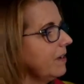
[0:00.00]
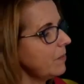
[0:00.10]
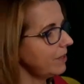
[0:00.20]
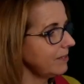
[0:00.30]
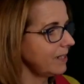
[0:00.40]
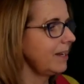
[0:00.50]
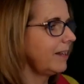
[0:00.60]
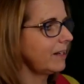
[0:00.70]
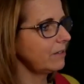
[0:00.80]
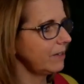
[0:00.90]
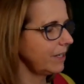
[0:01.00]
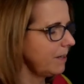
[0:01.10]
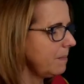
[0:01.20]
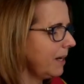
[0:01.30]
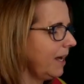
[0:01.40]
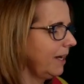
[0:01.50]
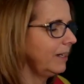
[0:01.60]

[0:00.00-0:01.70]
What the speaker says: Whether it's like that or on a number line.